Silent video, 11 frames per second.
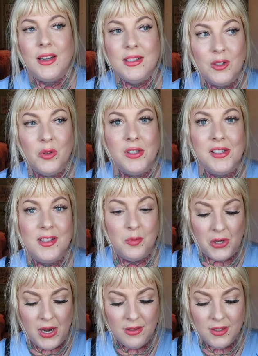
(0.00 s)
I did already
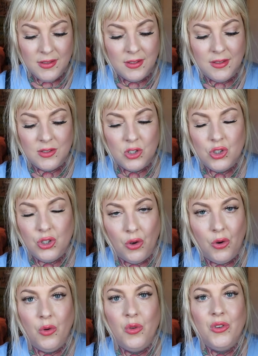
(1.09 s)
spray this and it's
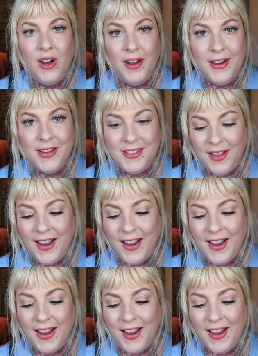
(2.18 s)
so nice.